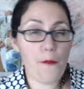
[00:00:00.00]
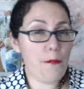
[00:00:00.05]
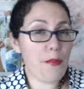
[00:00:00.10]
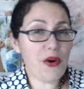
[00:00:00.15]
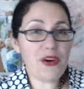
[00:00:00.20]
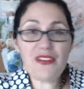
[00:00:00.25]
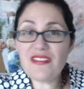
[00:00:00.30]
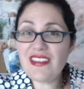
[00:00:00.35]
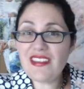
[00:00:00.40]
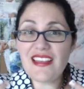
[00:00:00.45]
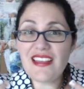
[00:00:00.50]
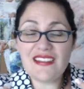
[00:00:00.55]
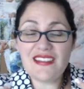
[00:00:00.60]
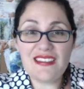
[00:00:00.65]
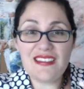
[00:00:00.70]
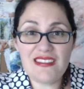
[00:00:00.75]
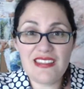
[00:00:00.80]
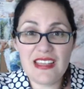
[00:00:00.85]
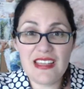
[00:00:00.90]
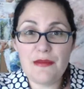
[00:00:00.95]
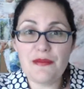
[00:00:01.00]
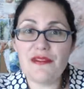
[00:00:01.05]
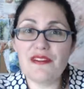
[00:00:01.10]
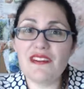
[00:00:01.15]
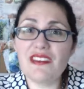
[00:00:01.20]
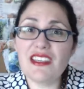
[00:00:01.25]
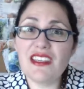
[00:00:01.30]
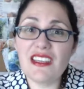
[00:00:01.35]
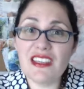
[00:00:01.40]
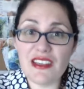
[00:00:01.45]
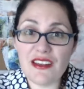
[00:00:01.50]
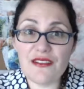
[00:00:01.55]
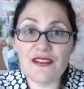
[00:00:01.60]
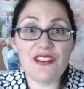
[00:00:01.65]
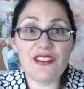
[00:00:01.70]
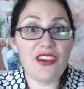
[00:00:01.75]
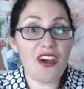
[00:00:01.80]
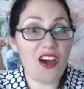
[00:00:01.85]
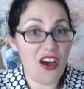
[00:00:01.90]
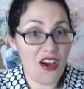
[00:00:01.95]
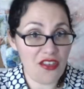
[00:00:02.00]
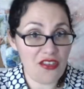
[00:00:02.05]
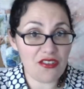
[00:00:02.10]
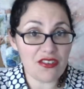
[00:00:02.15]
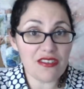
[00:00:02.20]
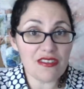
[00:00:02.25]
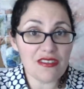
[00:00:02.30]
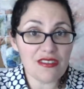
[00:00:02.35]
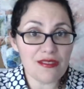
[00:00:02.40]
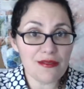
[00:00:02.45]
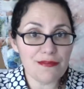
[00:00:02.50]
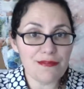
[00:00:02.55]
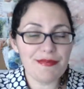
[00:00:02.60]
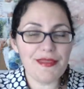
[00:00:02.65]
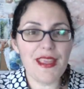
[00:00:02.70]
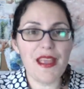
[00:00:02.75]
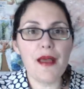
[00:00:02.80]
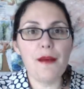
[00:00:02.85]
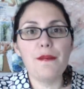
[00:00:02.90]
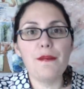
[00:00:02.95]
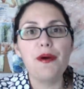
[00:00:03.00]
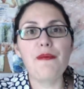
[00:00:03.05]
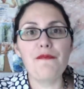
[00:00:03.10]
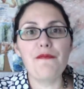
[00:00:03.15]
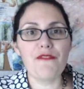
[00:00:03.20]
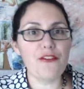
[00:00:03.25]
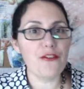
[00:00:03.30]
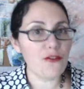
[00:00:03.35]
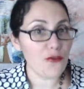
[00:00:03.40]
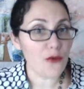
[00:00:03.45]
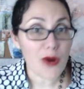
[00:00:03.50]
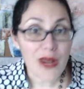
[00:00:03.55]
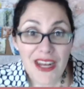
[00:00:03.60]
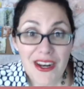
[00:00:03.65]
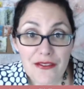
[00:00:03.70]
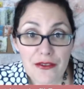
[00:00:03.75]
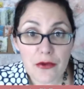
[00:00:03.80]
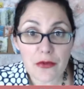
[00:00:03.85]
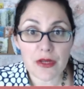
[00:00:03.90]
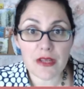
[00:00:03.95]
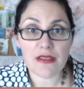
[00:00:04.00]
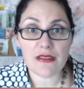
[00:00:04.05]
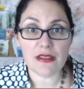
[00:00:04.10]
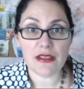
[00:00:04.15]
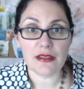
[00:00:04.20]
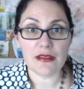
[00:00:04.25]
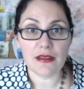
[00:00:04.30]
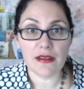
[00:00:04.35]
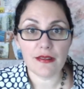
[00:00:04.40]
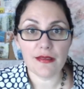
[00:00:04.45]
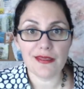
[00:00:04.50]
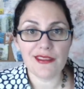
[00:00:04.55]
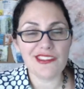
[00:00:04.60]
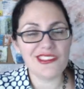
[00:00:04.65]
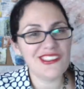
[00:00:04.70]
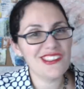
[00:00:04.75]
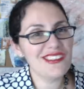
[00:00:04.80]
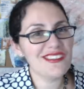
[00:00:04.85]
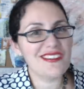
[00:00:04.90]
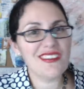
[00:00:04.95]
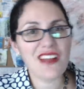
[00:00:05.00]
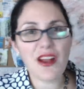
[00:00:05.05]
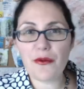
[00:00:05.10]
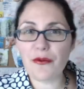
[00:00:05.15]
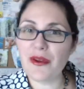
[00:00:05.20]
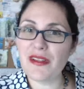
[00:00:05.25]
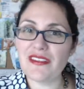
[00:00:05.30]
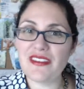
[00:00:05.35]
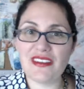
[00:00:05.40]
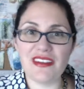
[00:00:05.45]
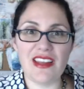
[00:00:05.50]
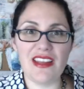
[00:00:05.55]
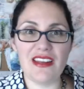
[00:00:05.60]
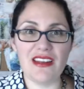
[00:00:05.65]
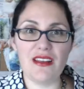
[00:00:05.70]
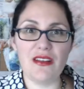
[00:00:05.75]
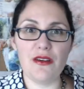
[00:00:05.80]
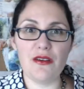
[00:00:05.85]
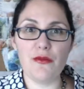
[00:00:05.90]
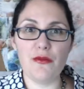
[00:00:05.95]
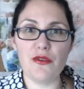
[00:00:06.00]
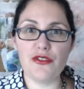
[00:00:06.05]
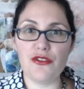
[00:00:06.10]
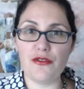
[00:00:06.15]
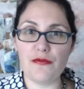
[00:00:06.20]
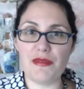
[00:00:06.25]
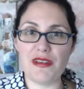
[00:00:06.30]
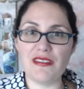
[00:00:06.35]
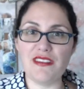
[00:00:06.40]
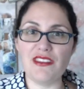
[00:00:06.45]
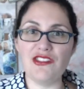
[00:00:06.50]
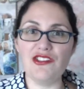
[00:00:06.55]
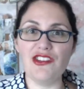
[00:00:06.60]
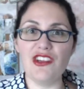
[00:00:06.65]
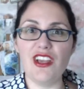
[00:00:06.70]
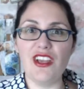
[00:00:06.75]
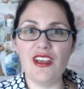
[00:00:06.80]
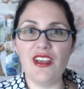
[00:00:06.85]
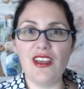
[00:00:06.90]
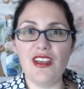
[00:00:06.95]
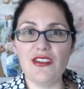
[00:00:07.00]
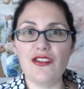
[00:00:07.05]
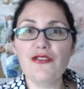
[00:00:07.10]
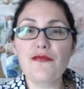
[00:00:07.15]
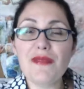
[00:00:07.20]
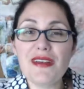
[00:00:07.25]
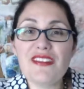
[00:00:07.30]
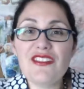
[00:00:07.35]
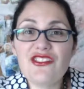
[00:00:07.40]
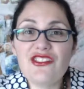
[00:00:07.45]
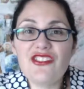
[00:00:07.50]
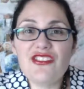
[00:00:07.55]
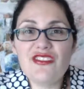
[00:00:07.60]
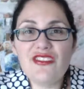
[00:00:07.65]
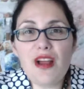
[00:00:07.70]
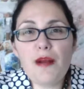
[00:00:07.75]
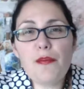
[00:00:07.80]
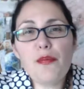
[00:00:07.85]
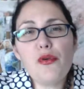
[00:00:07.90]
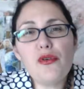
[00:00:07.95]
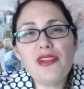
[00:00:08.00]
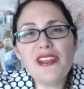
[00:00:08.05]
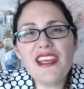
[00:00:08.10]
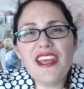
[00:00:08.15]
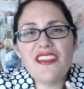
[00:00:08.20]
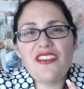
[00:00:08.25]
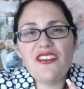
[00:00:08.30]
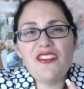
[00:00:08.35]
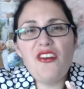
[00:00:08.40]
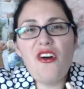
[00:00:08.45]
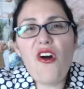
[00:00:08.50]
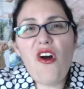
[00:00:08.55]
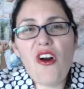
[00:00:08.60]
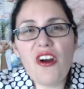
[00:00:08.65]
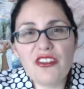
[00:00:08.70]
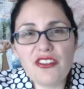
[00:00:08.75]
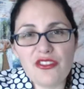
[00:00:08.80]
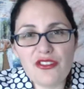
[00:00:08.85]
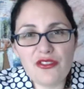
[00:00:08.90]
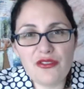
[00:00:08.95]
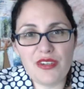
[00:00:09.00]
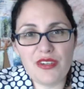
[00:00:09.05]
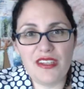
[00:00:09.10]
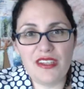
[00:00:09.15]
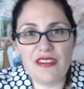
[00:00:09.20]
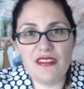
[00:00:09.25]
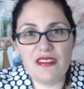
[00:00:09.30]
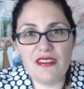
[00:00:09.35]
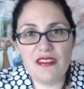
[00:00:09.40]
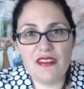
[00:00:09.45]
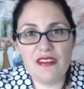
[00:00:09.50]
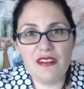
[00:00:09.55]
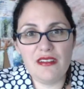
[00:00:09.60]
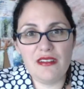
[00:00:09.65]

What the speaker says: bursting at the seams to give to others, but for whatever reason, they're just not resonating with your message. Your message is not pulling at their heartstrings,